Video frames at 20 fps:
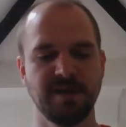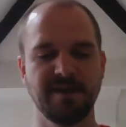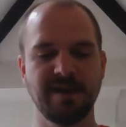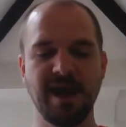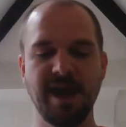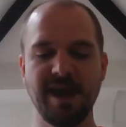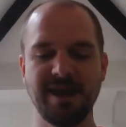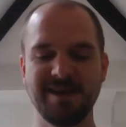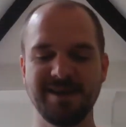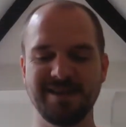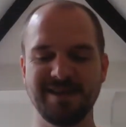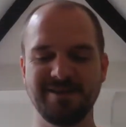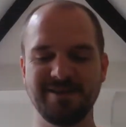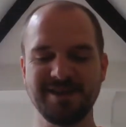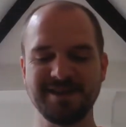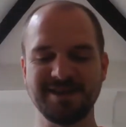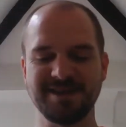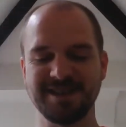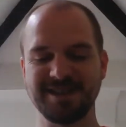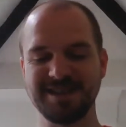Then there
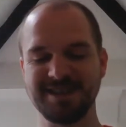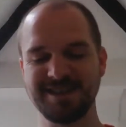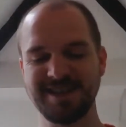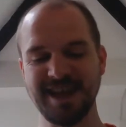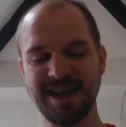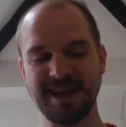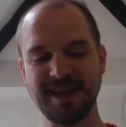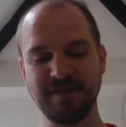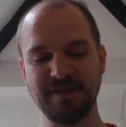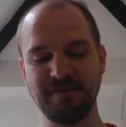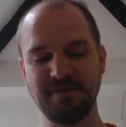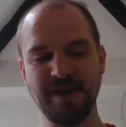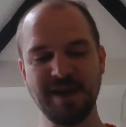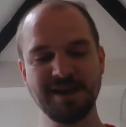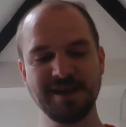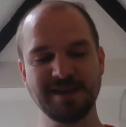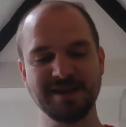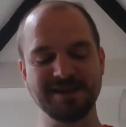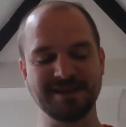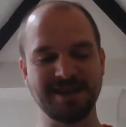is the Sticky
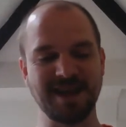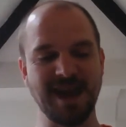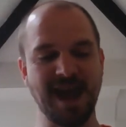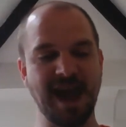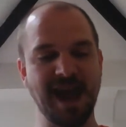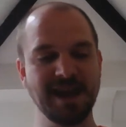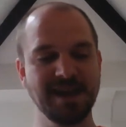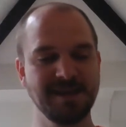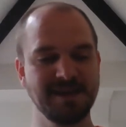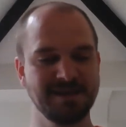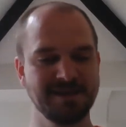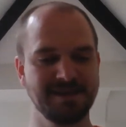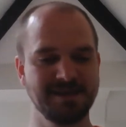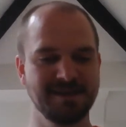Fingers gang,